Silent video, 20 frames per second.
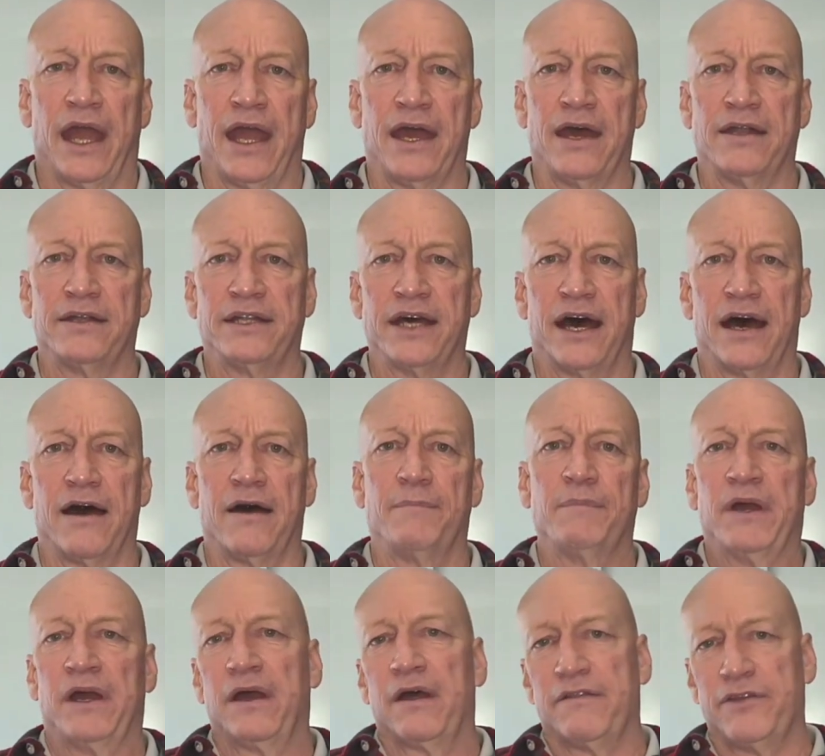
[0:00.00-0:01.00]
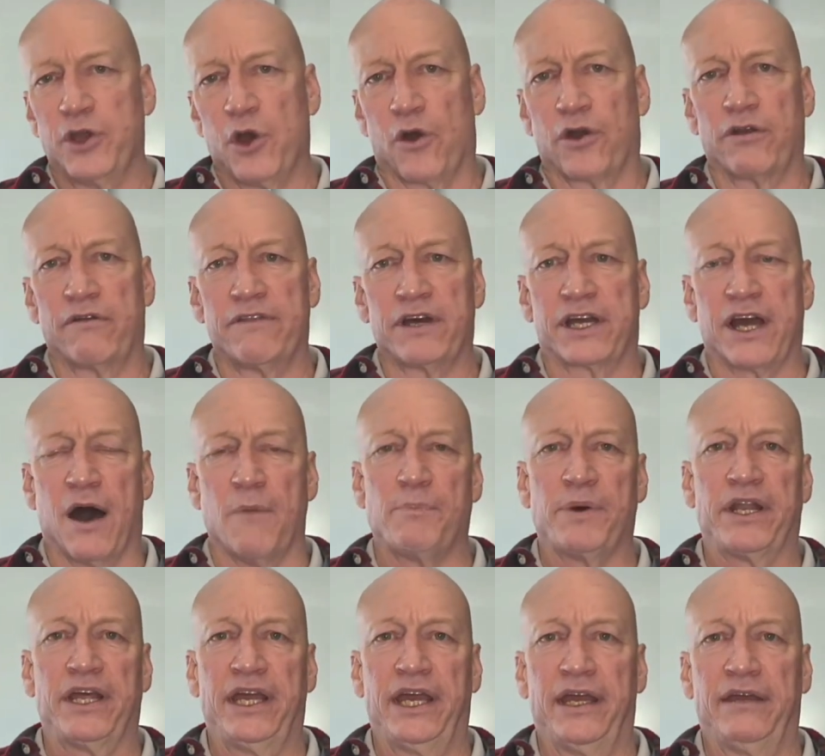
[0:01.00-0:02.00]
And the owner of the
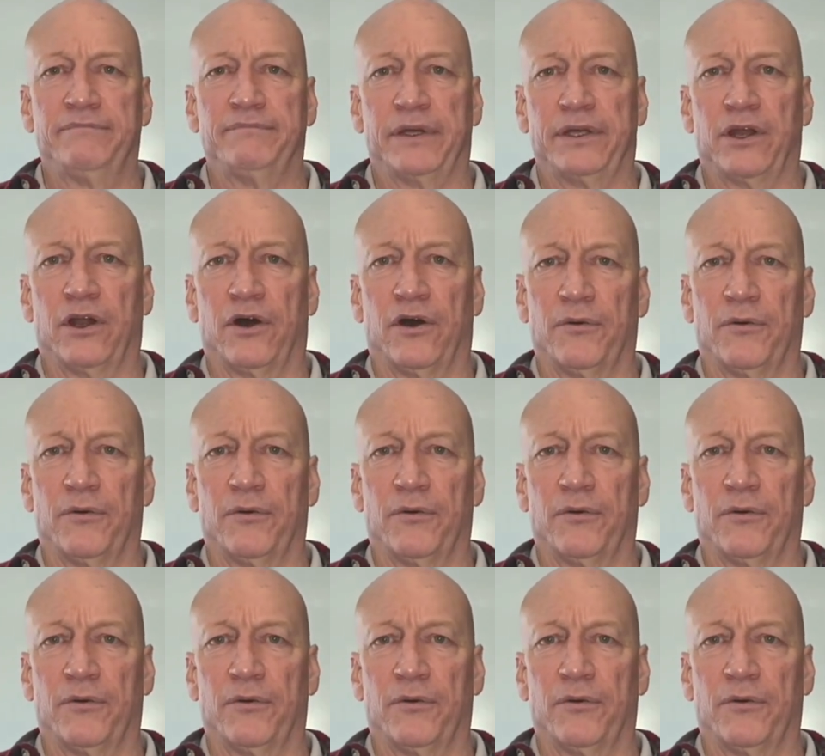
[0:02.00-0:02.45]
company,